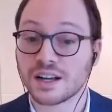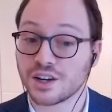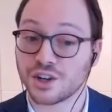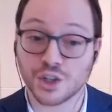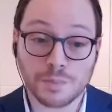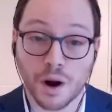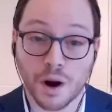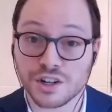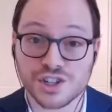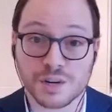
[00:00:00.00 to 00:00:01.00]
New
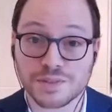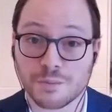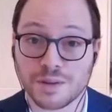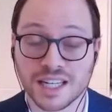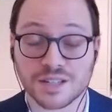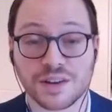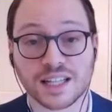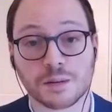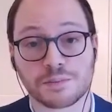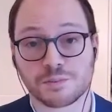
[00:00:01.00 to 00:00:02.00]
partnerships are being
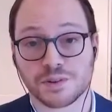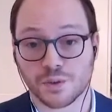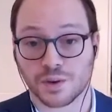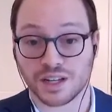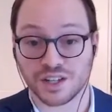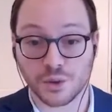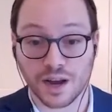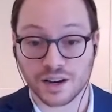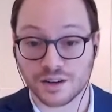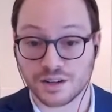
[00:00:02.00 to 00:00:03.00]
developed between
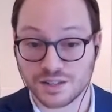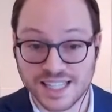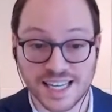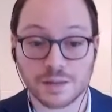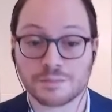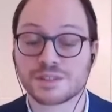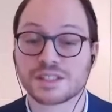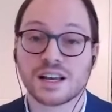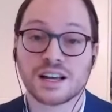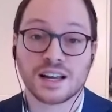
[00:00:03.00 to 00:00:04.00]
UN teams
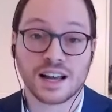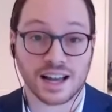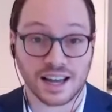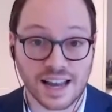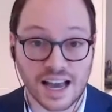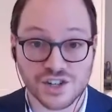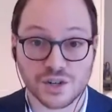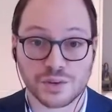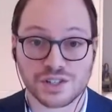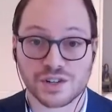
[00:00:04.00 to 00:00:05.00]
and national
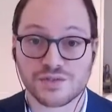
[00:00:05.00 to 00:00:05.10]
research